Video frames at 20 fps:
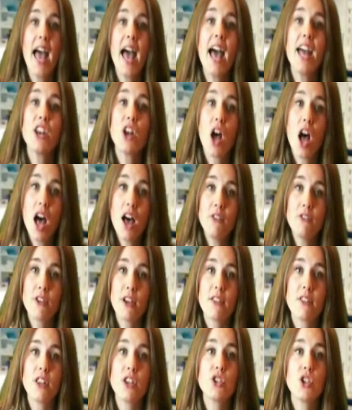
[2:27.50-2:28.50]
and
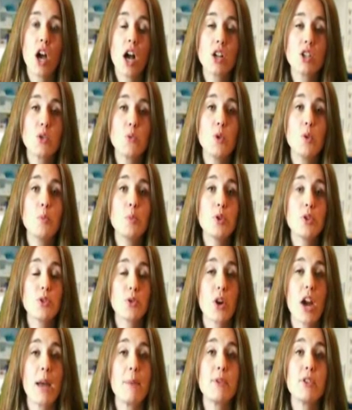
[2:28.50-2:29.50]
often the doctor will
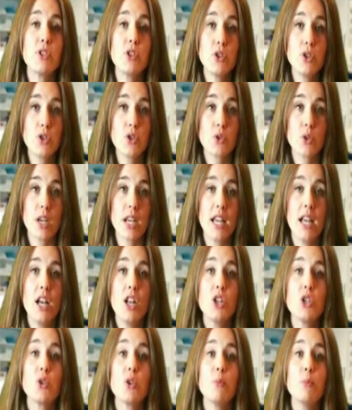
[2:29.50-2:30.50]
prescribe surgery
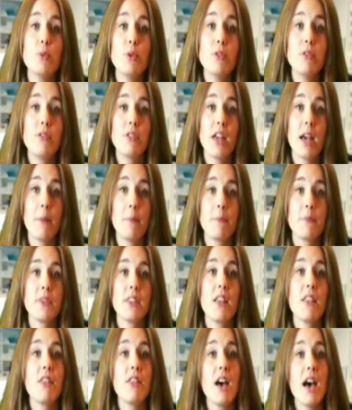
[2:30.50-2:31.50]
to remove them,
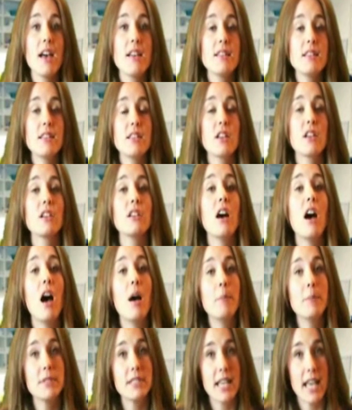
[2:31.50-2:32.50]
thus
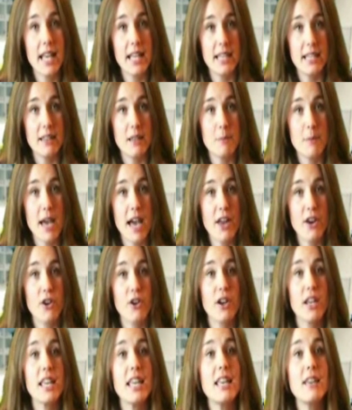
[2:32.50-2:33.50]
complicating the
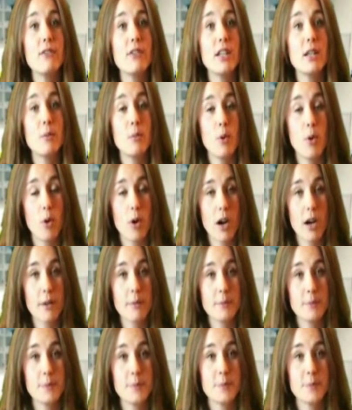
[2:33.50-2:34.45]
matter even more.